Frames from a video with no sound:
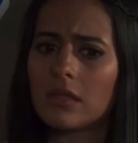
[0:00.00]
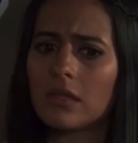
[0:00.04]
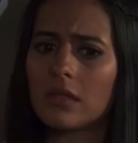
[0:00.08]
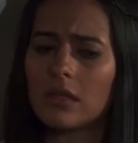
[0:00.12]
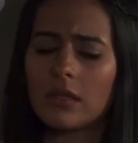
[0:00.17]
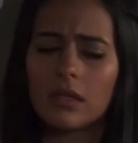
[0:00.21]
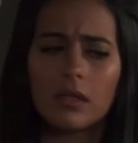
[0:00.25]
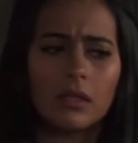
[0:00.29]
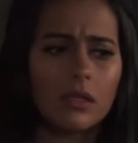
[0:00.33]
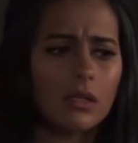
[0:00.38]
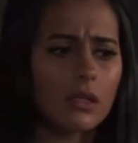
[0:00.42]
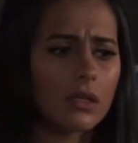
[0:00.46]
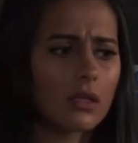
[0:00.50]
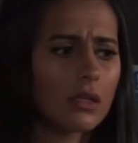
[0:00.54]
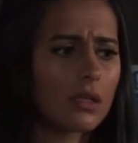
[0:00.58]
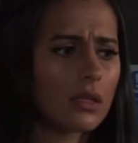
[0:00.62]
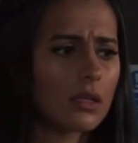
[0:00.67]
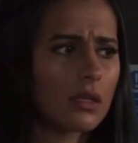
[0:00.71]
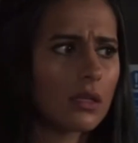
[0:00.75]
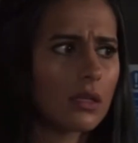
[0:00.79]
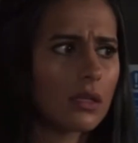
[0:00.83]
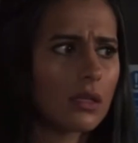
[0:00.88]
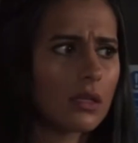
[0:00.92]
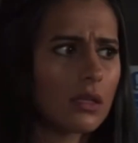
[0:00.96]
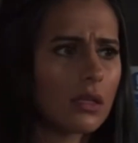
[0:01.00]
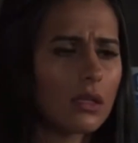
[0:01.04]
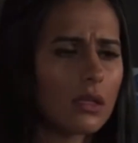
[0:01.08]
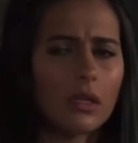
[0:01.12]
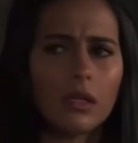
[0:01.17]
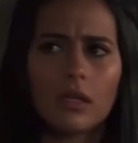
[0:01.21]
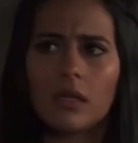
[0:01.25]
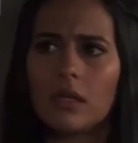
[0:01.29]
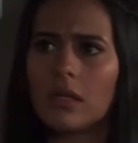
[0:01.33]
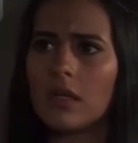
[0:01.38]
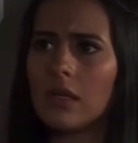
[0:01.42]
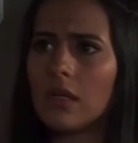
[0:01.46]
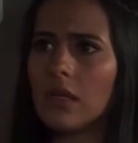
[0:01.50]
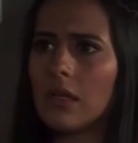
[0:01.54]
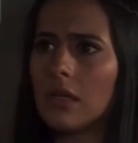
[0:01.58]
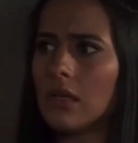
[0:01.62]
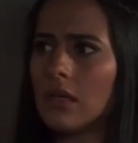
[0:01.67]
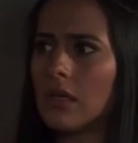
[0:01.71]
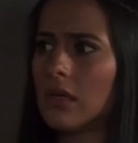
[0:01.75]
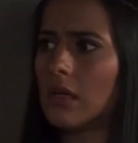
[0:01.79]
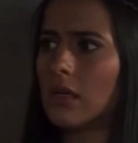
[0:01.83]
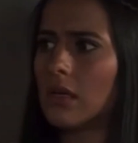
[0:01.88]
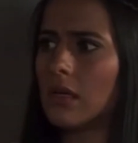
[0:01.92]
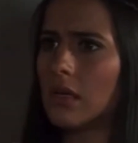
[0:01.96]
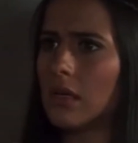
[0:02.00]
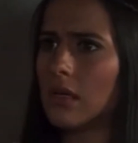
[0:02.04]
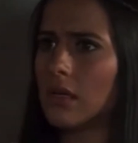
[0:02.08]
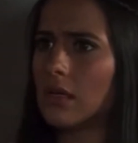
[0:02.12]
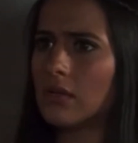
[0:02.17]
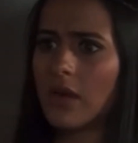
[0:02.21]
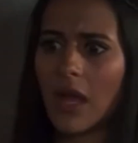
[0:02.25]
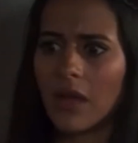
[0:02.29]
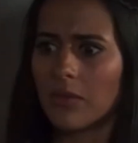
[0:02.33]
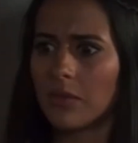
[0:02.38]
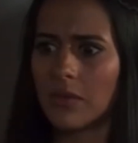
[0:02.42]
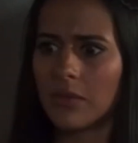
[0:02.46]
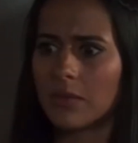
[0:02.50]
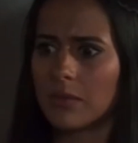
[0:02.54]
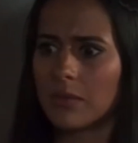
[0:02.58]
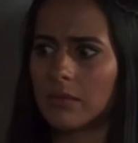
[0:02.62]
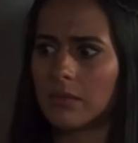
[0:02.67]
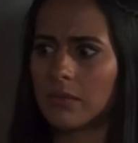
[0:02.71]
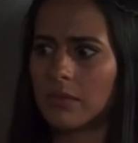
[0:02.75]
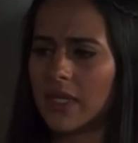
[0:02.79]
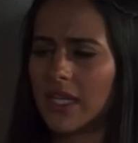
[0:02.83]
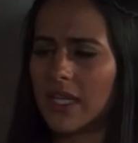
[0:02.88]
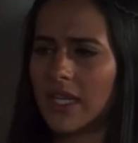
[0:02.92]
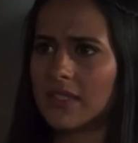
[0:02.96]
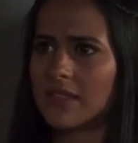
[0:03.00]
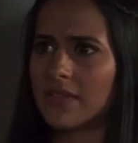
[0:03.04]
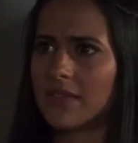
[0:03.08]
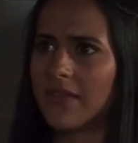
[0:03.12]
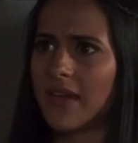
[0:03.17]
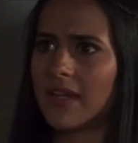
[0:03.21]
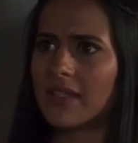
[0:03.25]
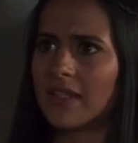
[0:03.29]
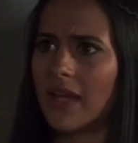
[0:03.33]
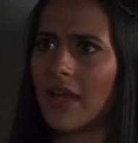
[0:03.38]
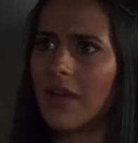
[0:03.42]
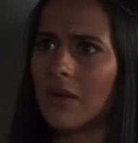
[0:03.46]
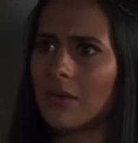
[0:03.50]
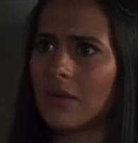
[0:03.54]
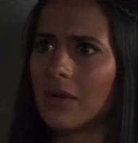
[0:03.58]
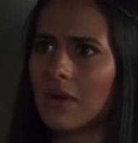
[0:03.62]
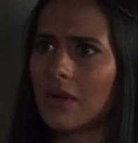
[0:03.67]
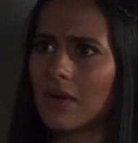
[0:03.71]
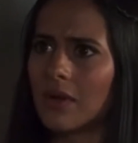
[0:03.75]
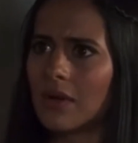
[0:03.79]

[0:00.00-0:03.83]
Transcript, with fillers: This could be the evidence we need to get her out. Right, well, we need to find out.